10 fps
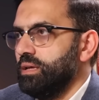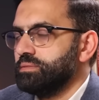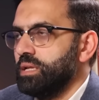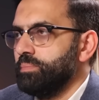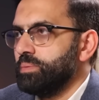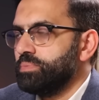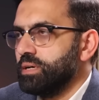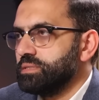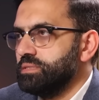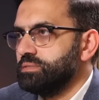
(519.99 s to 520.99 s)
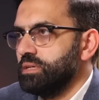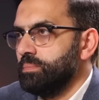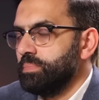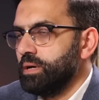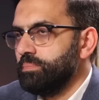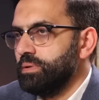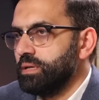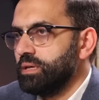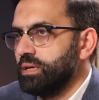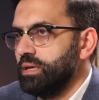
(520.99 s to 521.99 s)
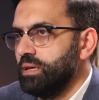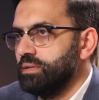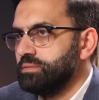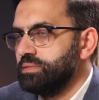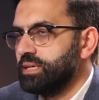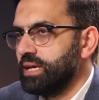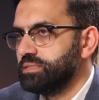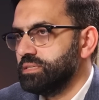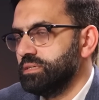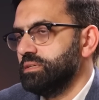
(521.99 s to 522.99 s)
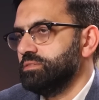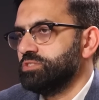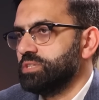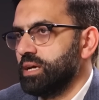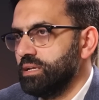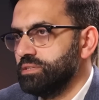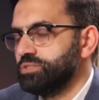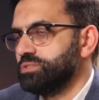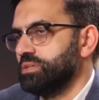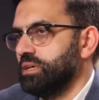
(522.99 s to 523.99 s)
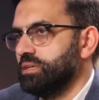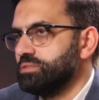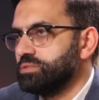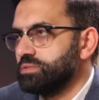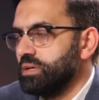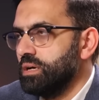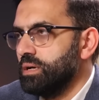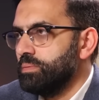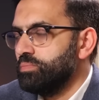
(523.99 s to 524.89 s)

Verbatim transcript: Islamic practice in public is negated, it's challenged, it's uh,